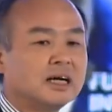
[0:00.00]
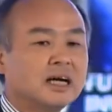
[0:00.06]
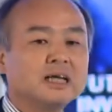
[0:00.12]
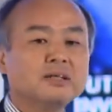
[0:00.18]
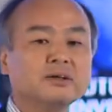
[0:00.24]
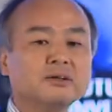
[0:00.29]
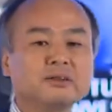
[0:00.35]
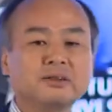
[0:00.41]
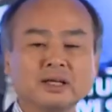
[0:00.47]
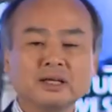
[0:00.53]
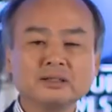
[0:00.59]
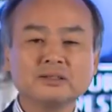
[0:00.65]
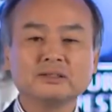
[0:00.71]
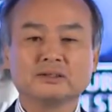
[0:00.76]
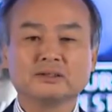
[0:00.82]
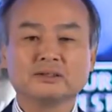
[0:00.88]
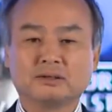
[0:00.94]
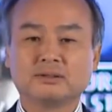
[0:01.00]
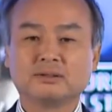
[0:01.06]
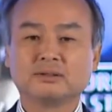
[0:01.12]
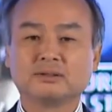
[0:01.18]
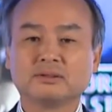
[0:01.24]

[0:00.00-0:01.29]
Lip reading: I don't think so.